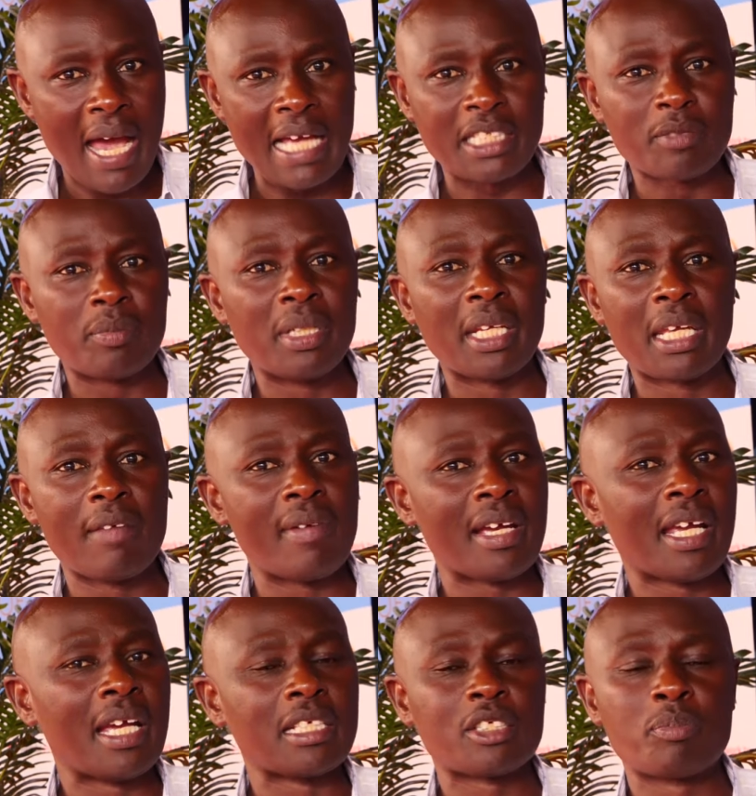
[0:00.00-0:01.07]
has been
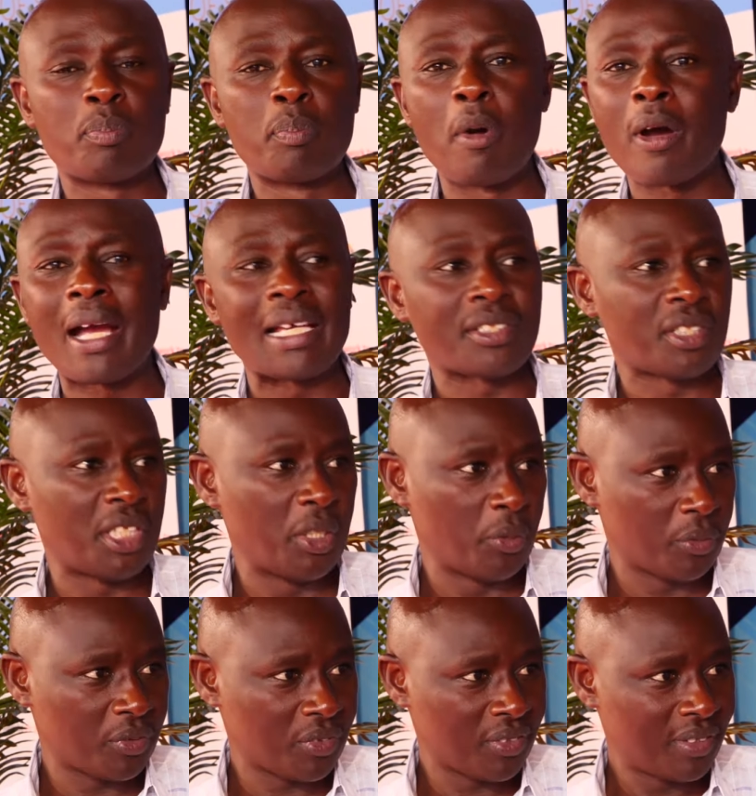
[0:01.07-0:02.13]
giving us bogus
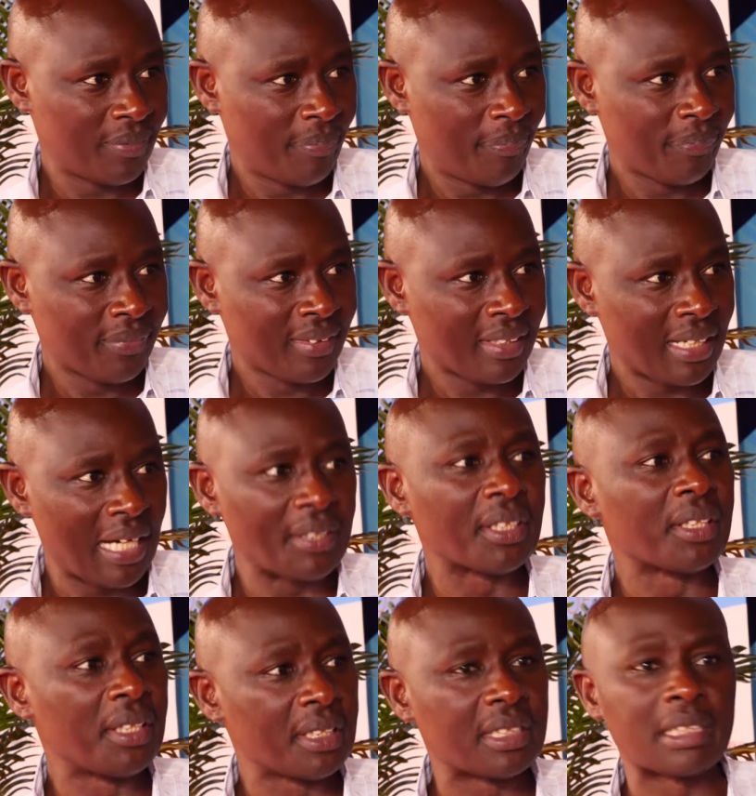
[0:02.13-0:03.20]
news. I
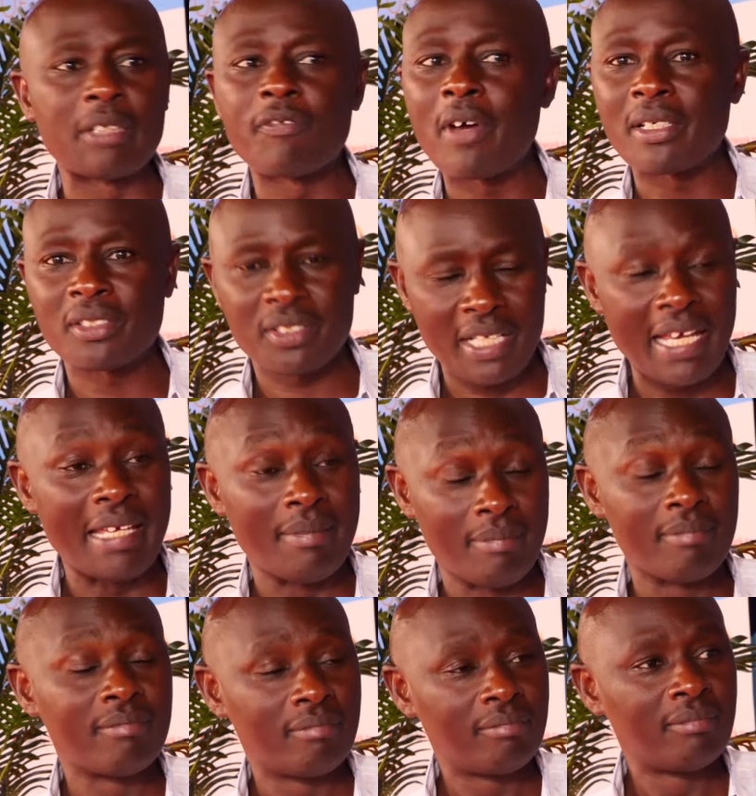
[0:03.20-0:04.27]
think this is the first
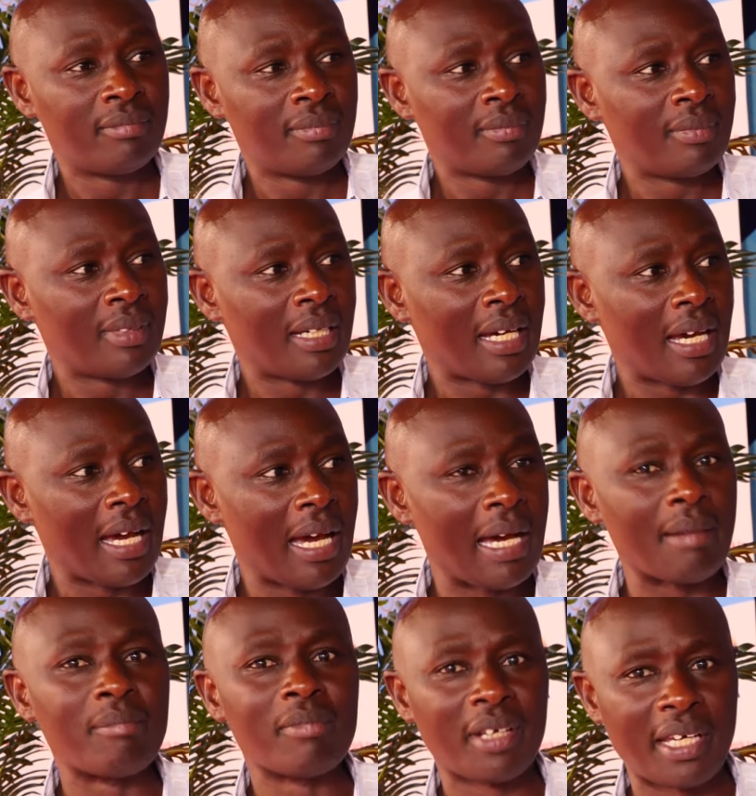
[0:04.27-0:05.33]
time
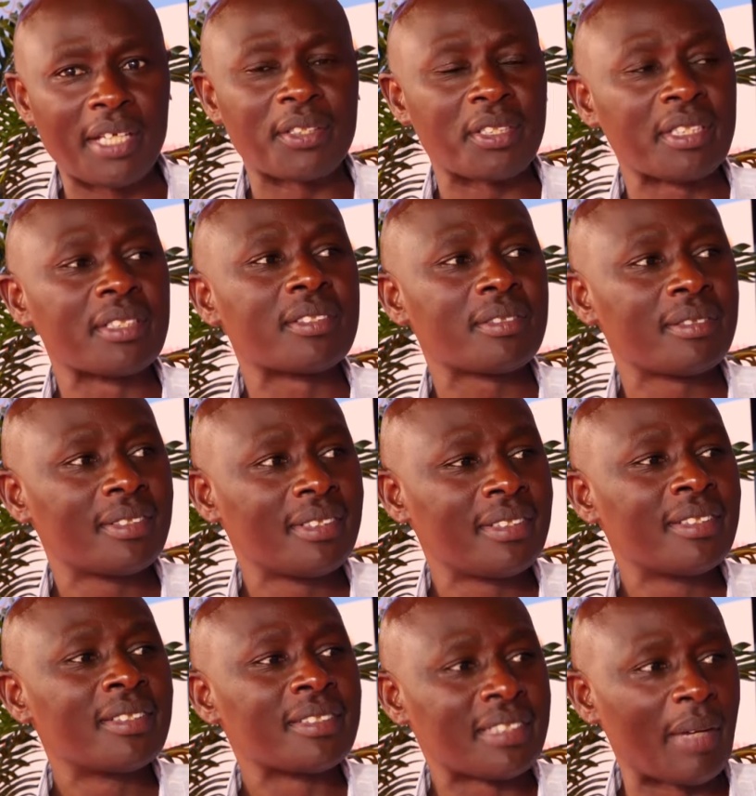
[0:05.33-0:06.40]
I'm getting
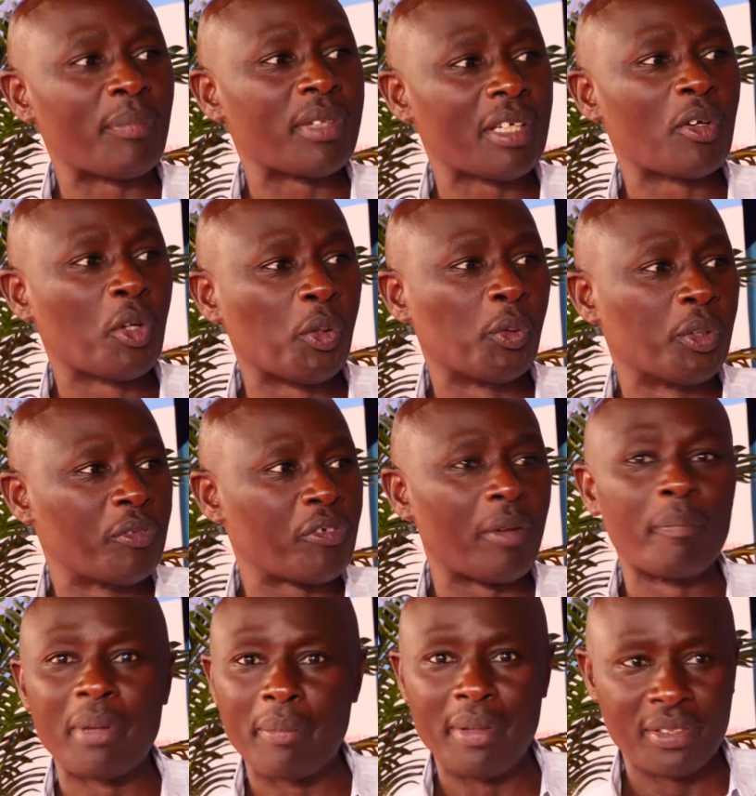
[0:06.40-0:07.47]
something good
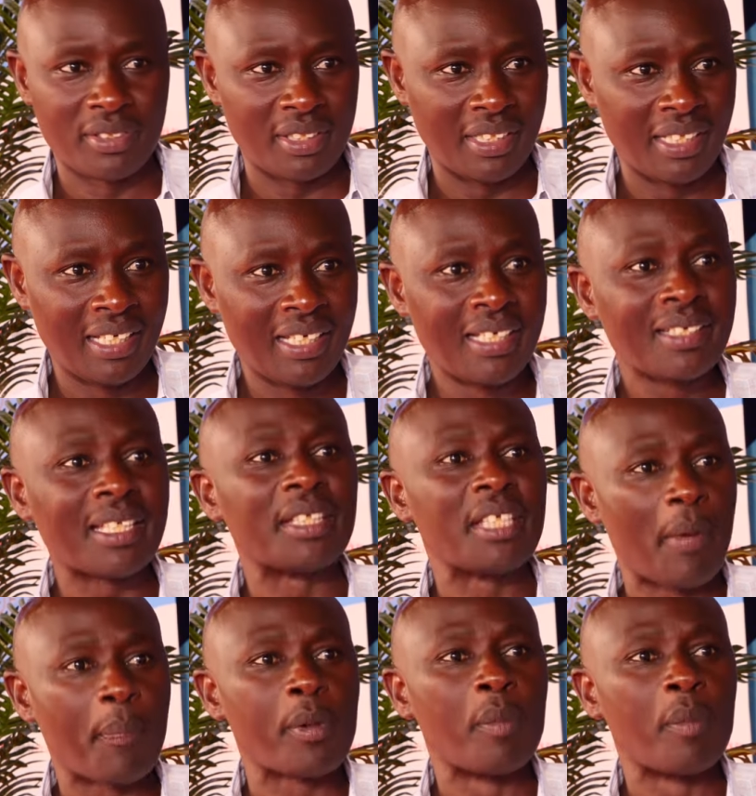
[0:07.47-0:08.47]
from BBC, that they are